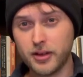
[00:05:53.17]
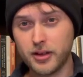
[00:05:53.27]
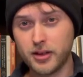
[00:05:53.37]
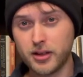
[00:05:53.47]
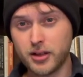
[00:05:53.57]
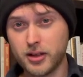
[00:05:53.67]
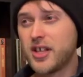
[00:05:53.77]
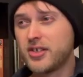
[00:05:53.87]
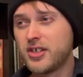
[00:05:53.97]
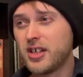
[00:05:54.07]
What all of
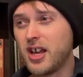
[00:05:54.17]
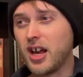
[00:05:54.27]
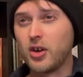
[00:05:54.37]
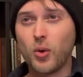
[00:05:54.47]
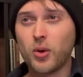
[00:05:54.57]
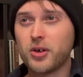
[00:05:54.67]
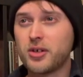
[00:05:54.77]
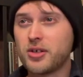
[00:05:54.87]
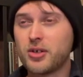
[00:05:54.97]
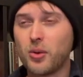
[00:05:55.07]
this
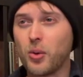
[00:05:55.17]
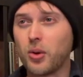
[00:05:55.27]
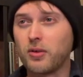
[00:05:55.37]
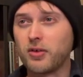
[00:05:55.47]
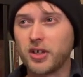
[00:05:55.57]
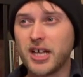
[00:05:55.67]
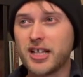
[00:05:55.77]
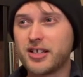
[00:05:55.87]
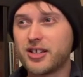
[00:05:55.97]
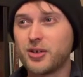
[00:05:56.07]
ignores or
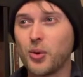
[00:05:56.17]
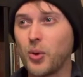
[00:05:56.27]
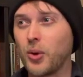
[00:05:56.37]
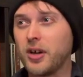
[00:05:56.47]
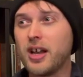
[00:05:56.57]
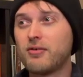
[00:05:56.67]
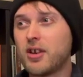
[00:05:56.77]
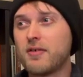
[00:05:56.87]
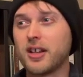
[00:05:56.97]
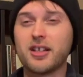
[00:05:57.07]
forgets or never
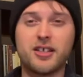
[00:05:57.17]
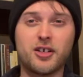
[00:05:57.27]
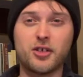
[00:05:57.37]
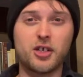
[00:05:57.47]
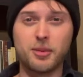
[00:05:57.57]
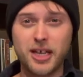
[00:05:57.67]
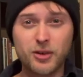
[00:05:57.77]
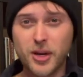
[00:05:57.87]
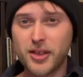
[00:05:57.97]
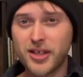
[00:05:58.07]
even considers to begin
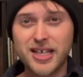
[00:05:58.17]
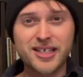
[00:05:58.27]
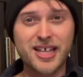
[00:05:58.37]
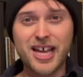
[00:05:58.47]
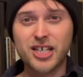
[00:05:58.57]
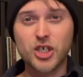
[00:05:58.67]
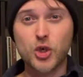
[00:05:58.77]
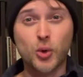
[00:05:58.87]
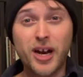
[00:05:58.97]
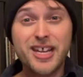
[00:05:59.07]
with is that
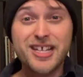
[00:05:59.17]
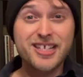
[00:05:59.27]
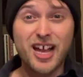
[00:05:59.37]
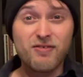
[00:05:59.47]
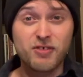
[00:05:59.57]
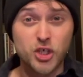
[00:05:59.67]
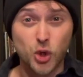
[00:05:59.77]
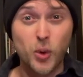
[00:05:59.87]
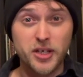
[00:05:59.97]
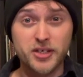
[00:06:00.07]
Ukrainians have a
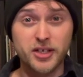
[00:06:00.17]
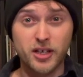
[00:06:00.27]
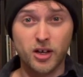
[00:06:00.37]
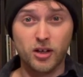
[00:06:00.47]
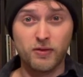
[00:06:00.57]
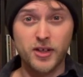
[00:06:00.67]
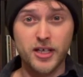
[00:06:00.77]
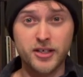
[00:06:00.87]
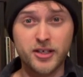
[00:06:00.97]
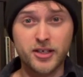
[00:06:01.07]
choice in all of
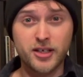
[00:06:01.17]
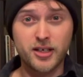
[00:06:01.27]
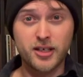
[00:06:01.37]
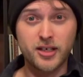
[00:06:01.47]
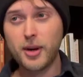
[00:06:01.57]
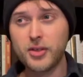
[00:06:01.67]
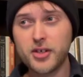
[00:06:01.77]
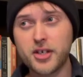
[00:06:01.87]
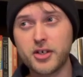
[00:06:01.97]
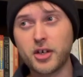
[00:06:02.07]
this. To talk about
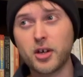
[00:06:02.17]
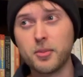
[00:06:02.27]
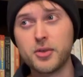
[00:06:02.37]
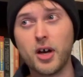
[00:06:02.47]
this in terms